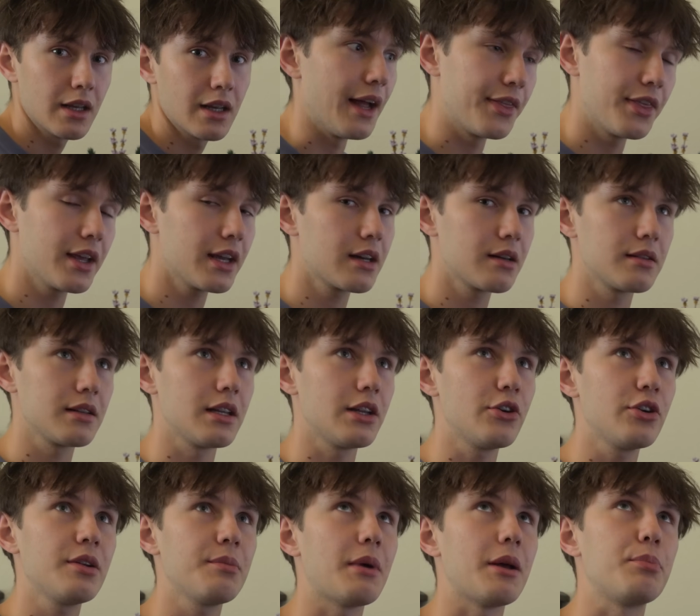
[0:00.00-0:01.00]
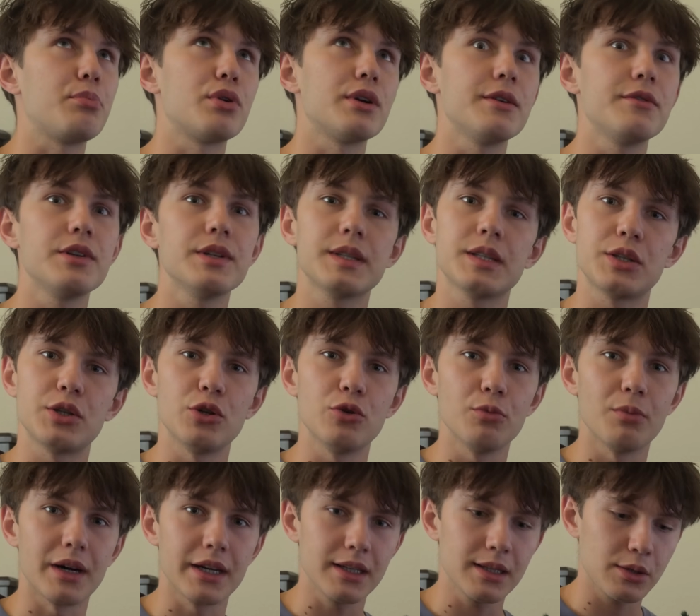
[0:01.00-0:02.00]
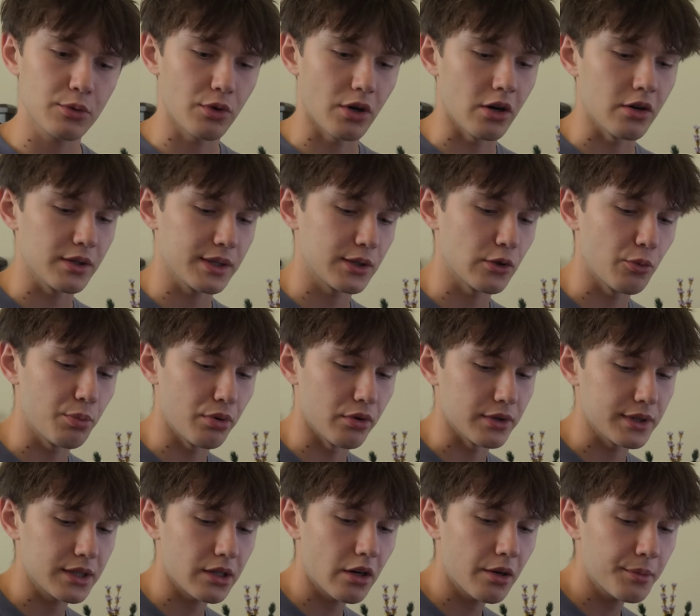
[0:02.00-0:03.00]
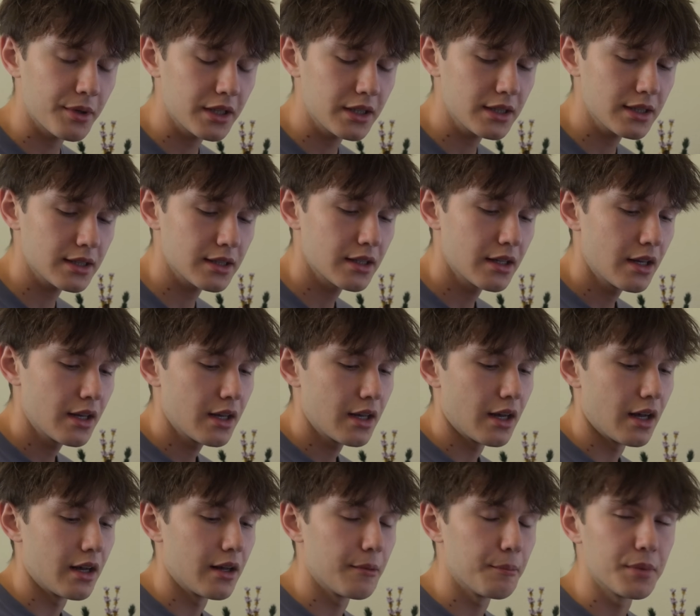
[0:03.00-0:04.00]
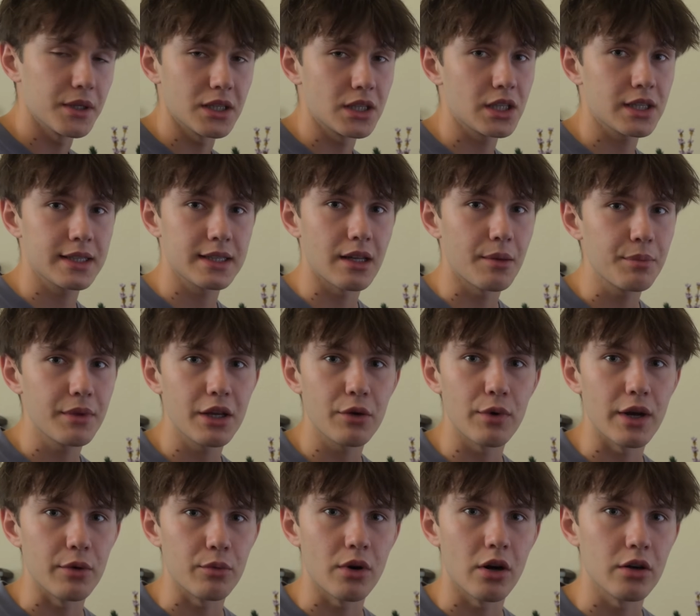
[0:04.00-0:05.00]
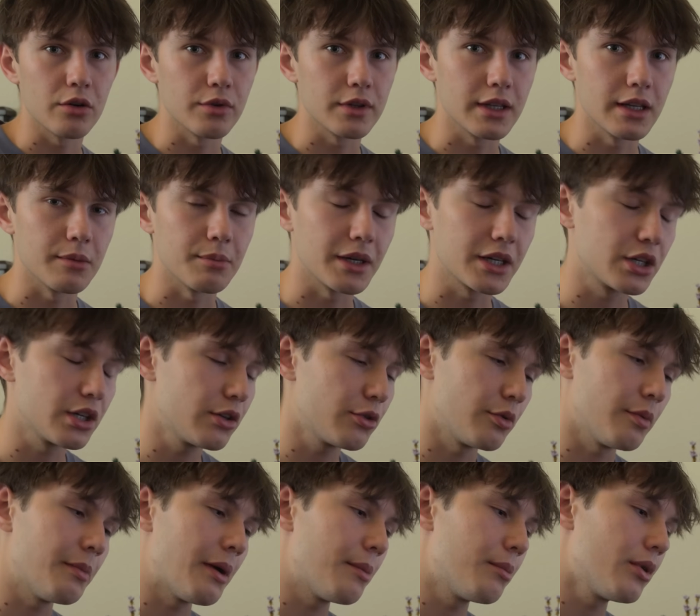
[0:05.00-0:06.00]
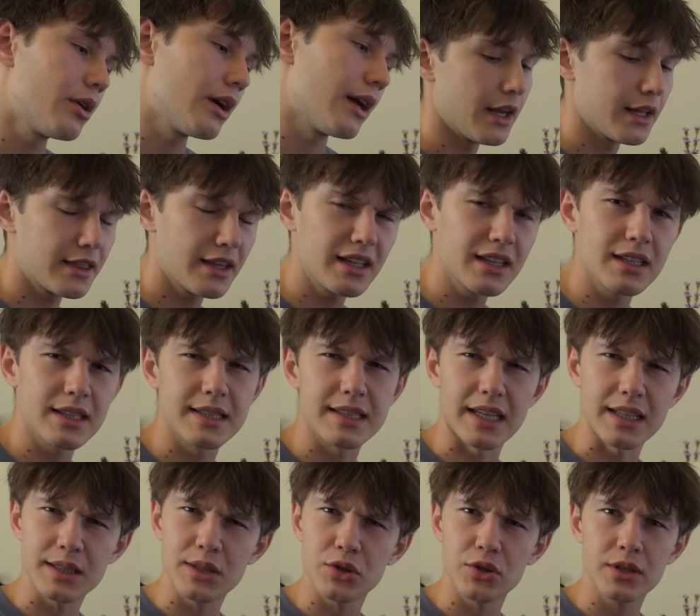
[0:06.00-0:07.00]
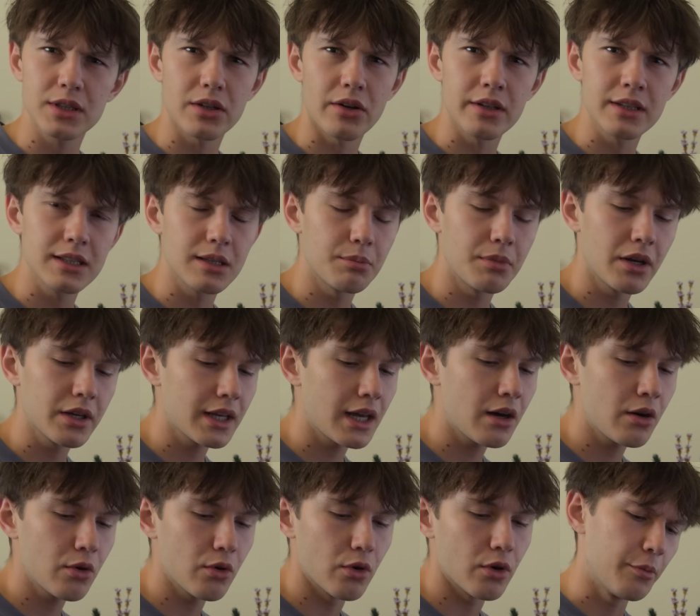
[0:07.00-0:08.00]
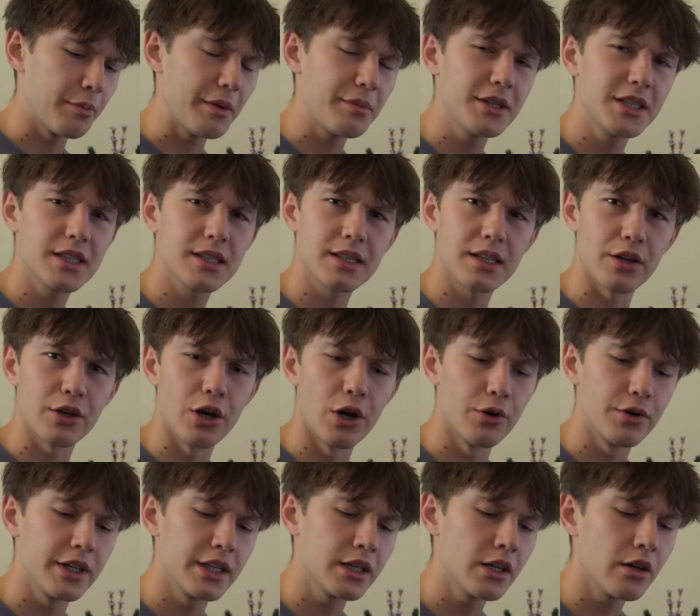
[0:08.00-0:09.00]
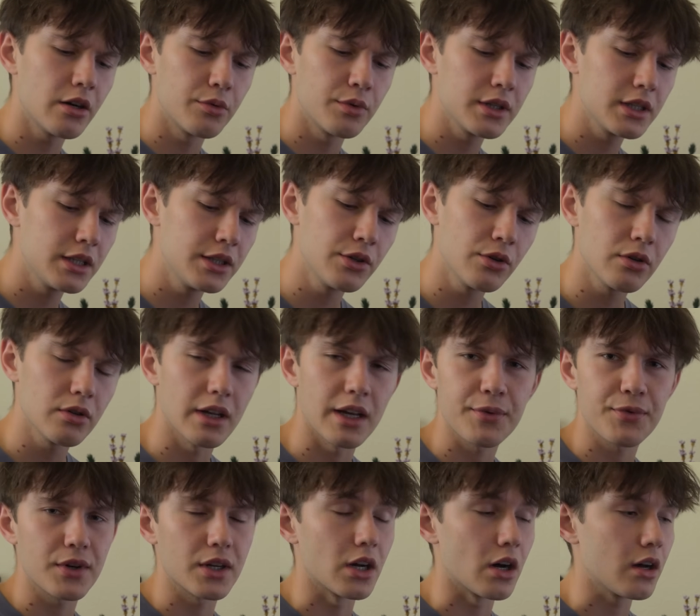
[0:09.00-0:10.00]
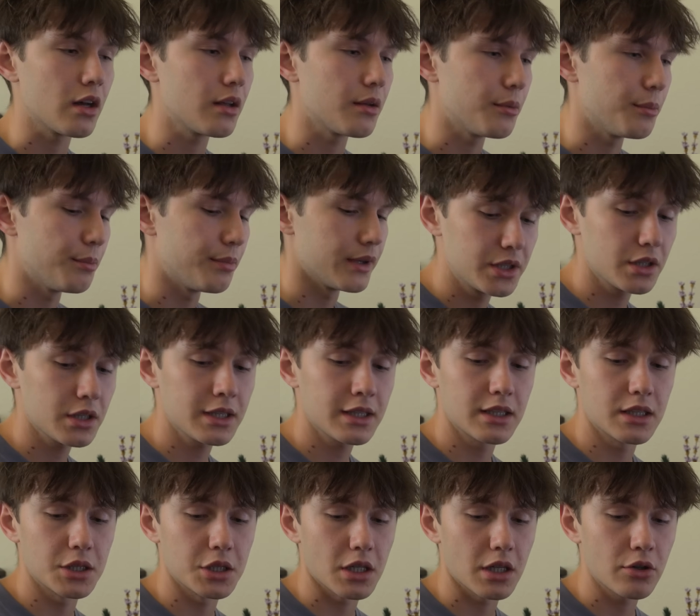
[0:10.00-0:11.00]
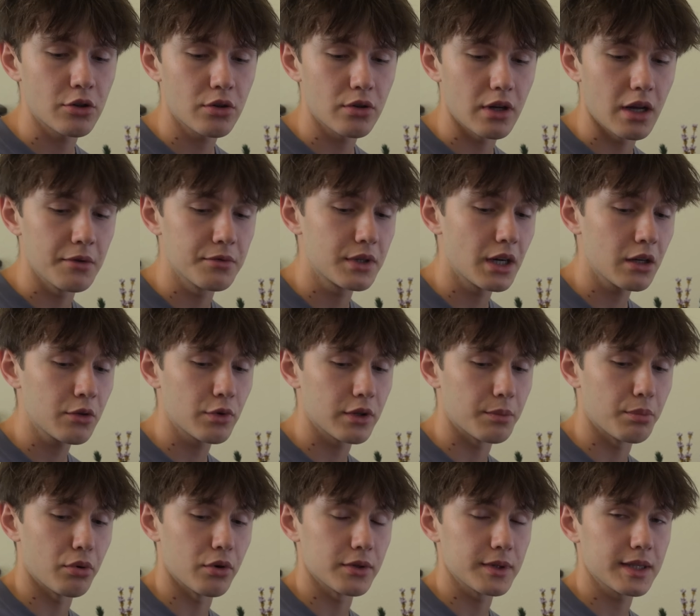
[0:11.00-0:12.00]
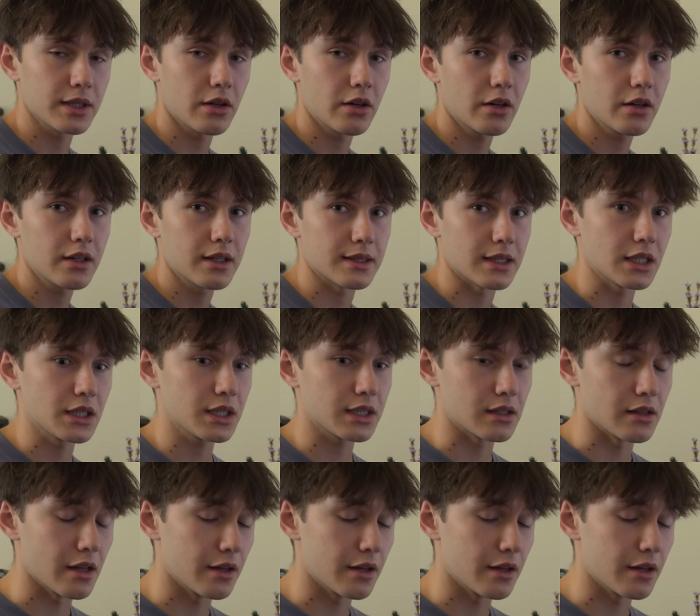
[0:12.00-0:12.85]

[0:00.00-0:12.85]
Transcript: I think literally my previous 2 mice were also Pulsar mice. But just something went wrong with them. I couldn't remember. I think the sensors started to bug out, or maybe just the coding got really dull, I forgot. But just in general, I've gone with Pulsar because I just